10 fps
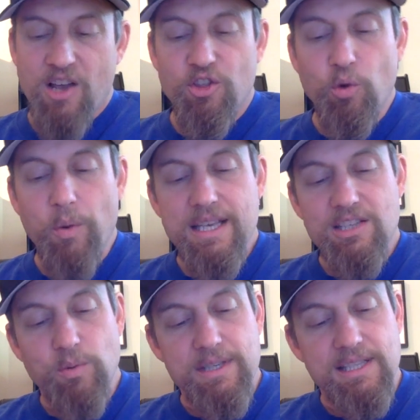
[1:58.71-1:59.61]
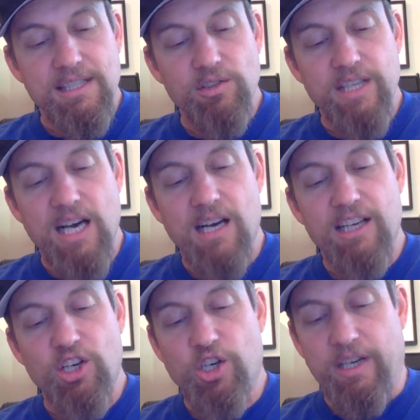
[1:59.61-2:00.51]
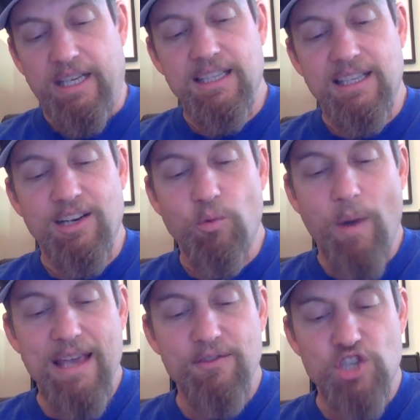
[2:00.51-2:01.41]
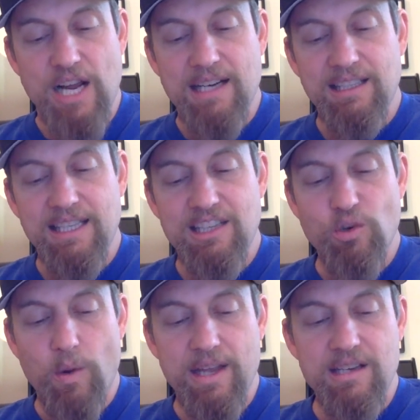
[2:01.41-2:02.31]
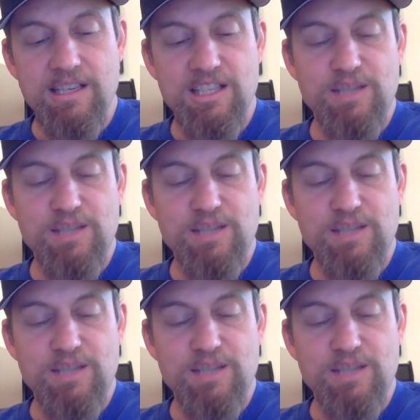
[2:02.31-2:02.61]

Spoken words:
The wheat was still young and green, and it waved gently in the wind and